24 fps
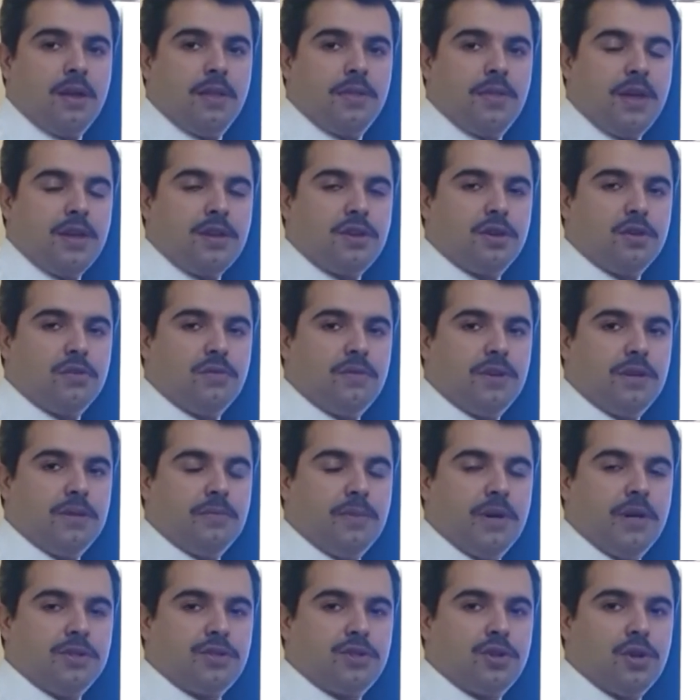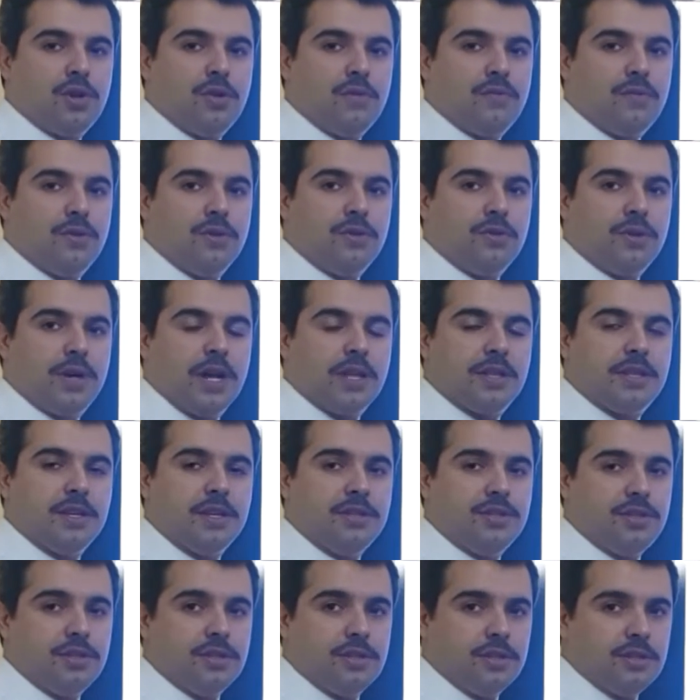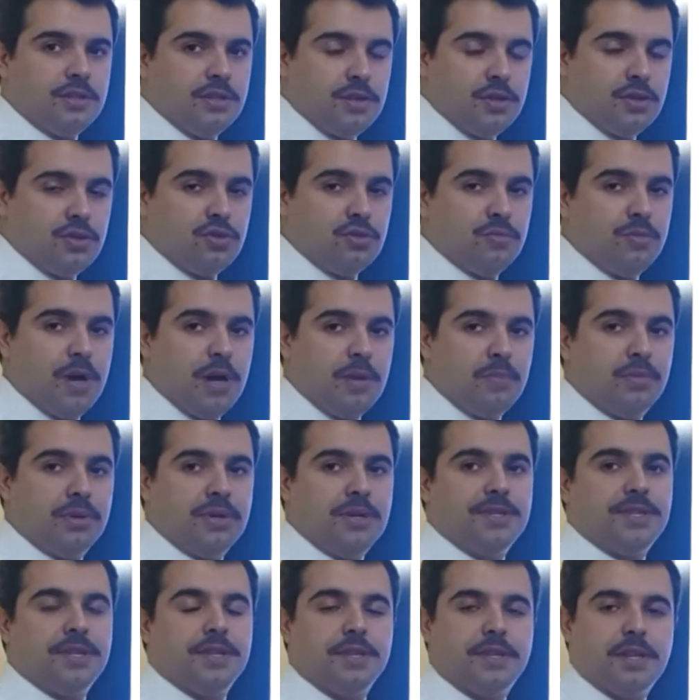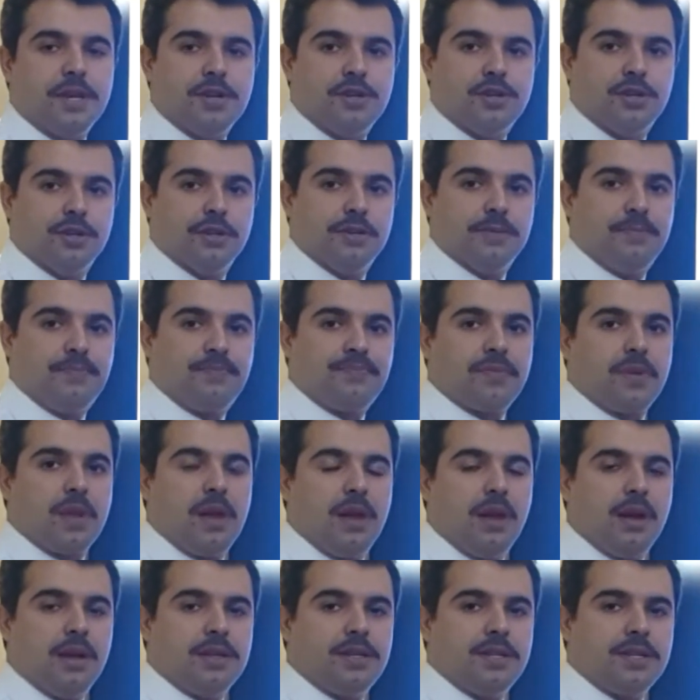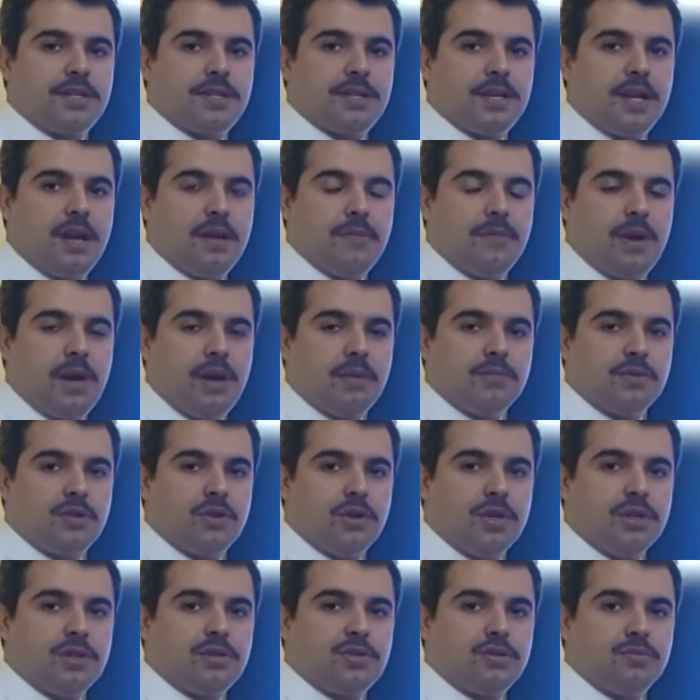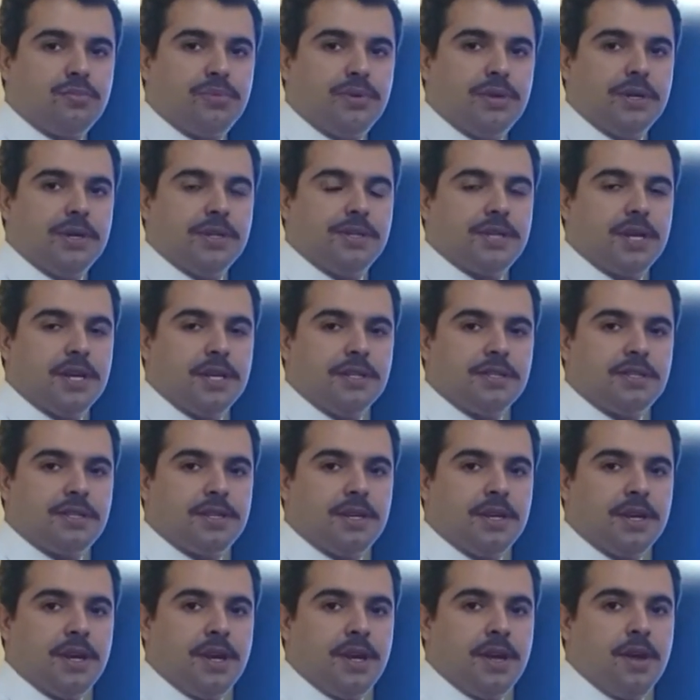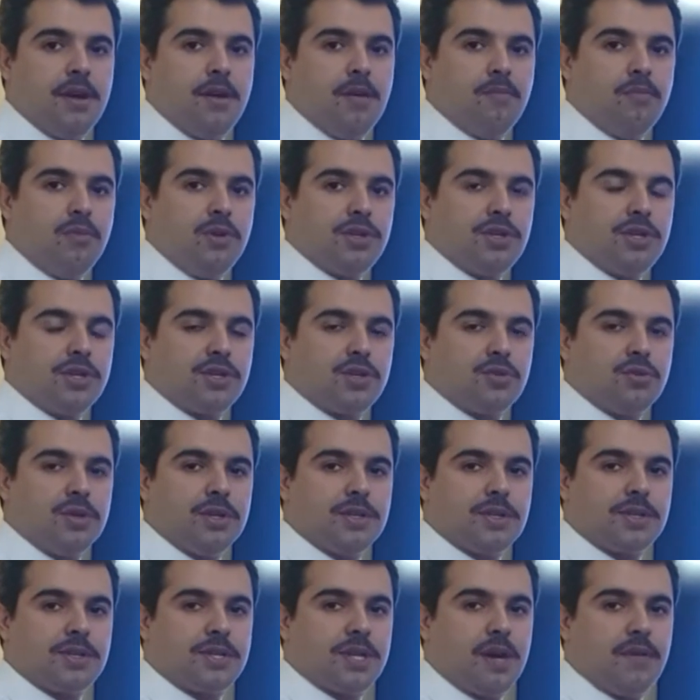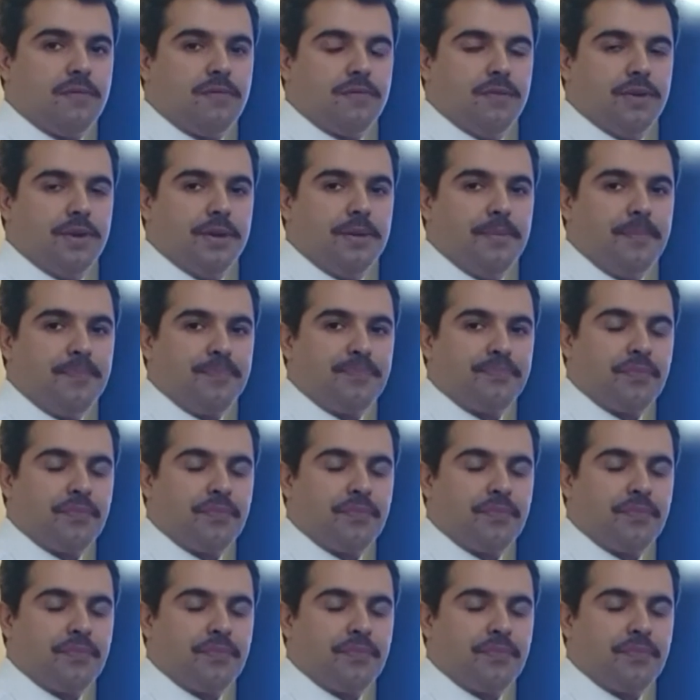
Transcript: Thank you very much for your attention to my presentation. In this time I'm going to present Multisuite software.